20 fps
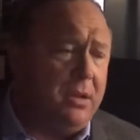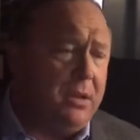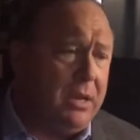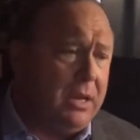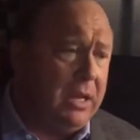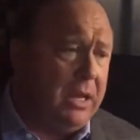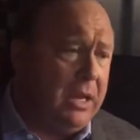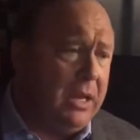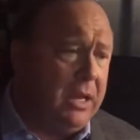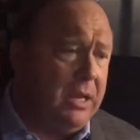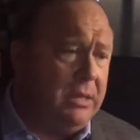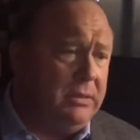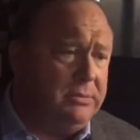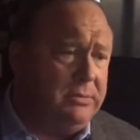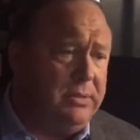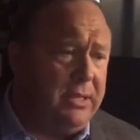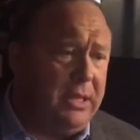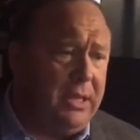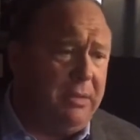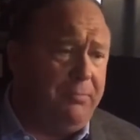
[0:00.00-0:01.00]
Uh,
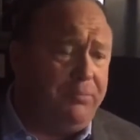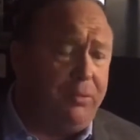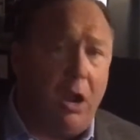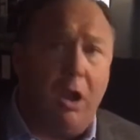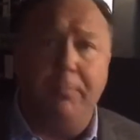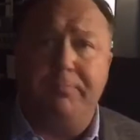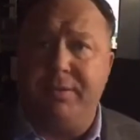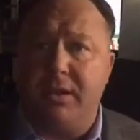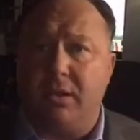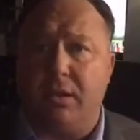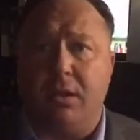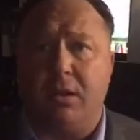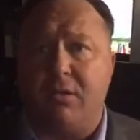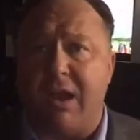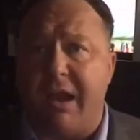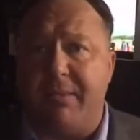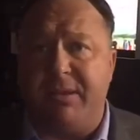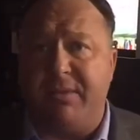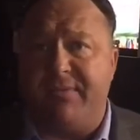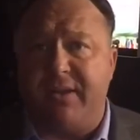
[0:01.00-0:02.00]
the Pro Pure
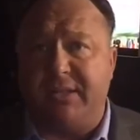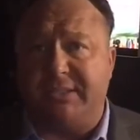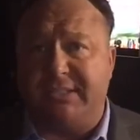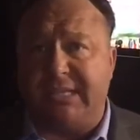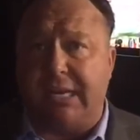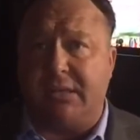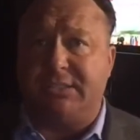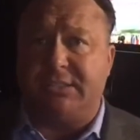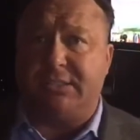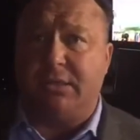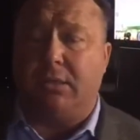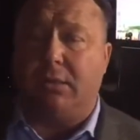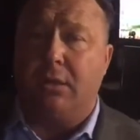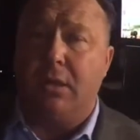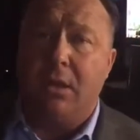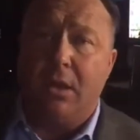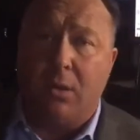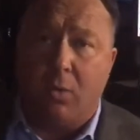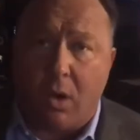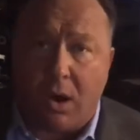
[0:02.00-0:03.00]
Gravity Fed Stainless Steel
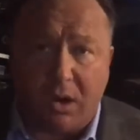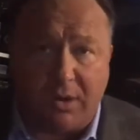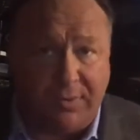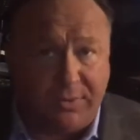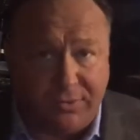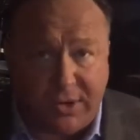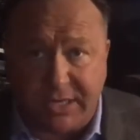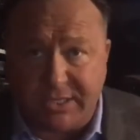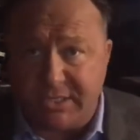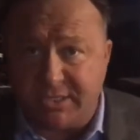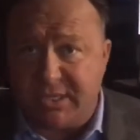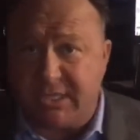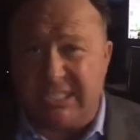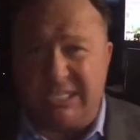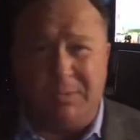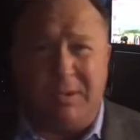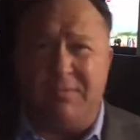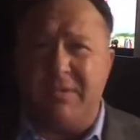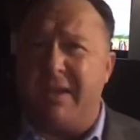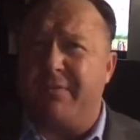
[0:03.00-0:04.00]
Water Filtration
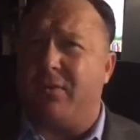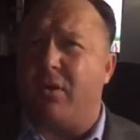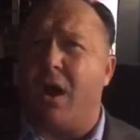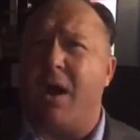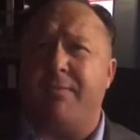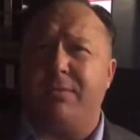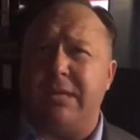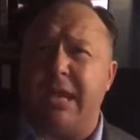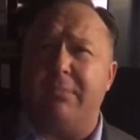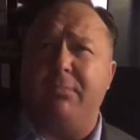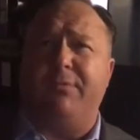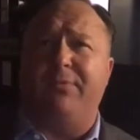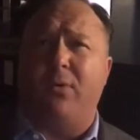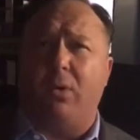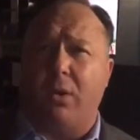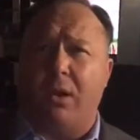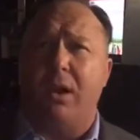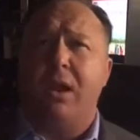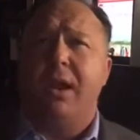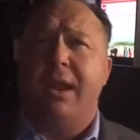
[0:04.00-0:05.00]
System. We've never offered that
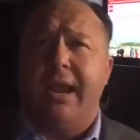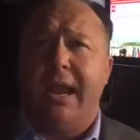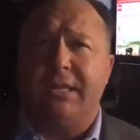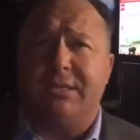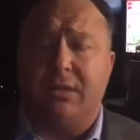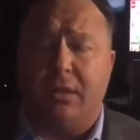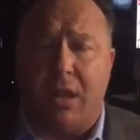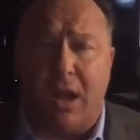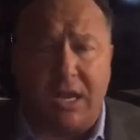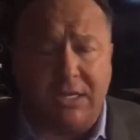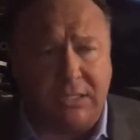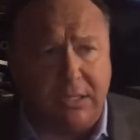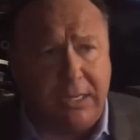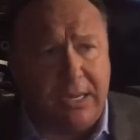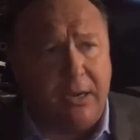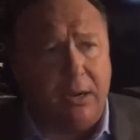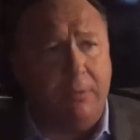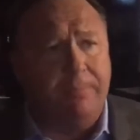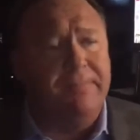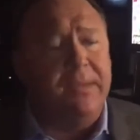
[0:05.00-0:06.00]
before. It's a loss
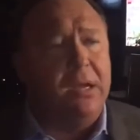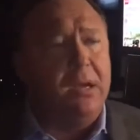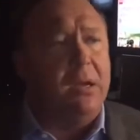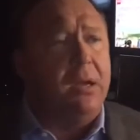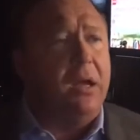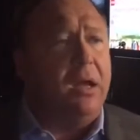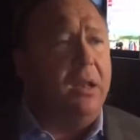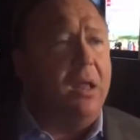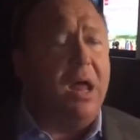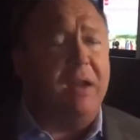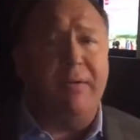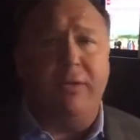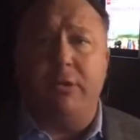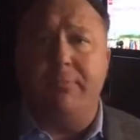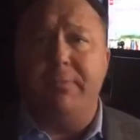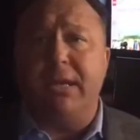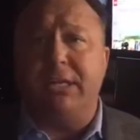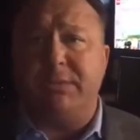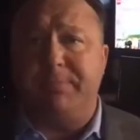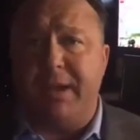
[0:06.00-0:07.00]
leader. A lot of other
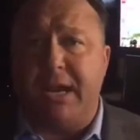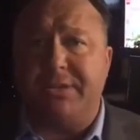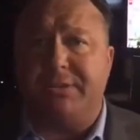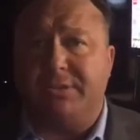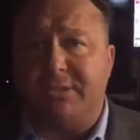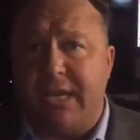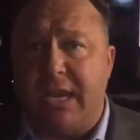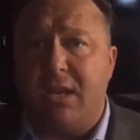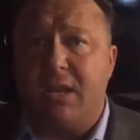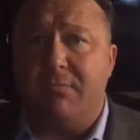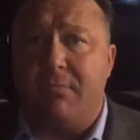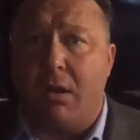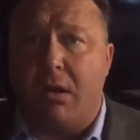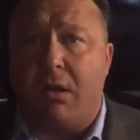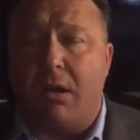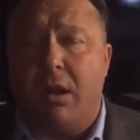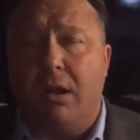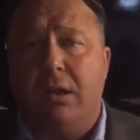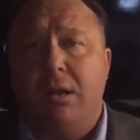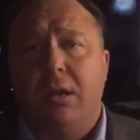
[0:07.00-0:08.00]
big specials,
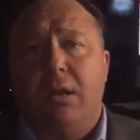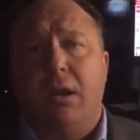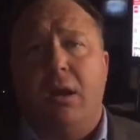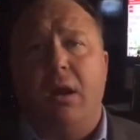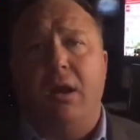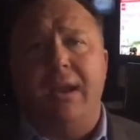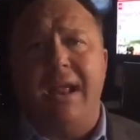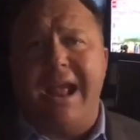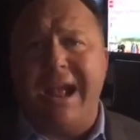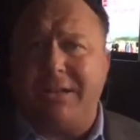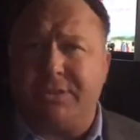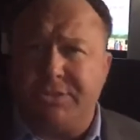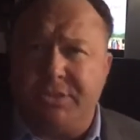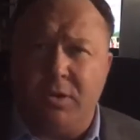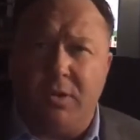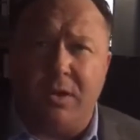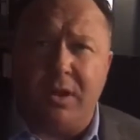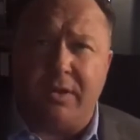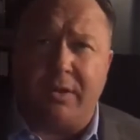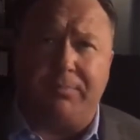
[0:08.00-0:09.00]
Endemara on
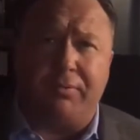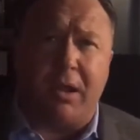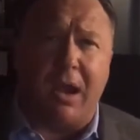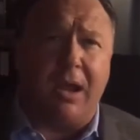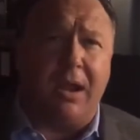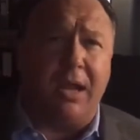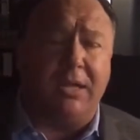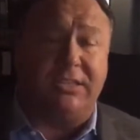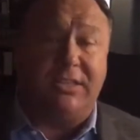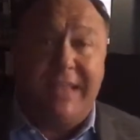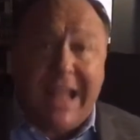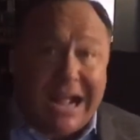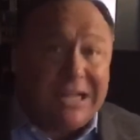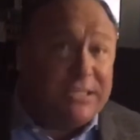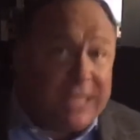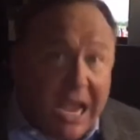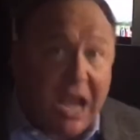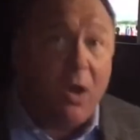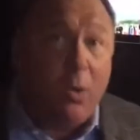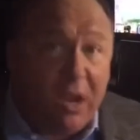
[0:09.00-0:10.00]
X2 and other products. That's
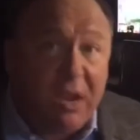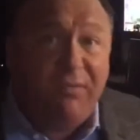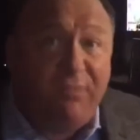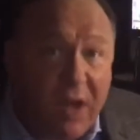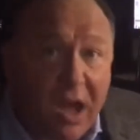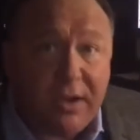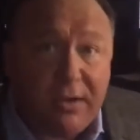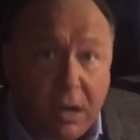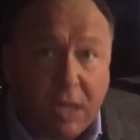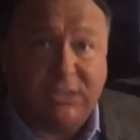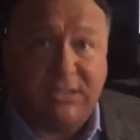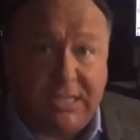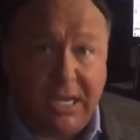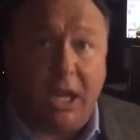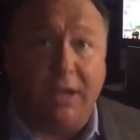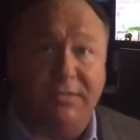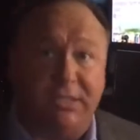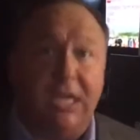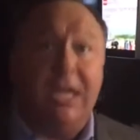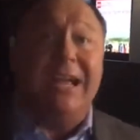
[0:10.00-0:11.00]
how we fund
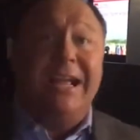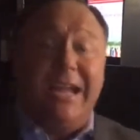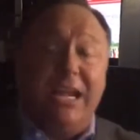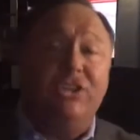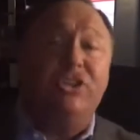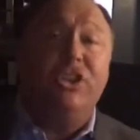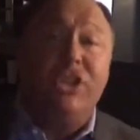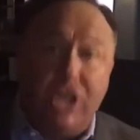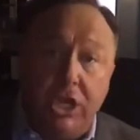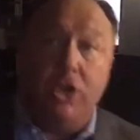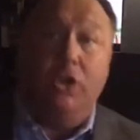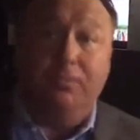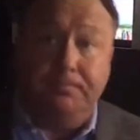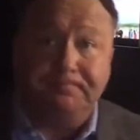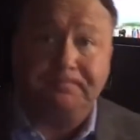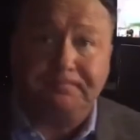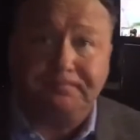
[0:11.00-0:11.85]
ourselves, is you.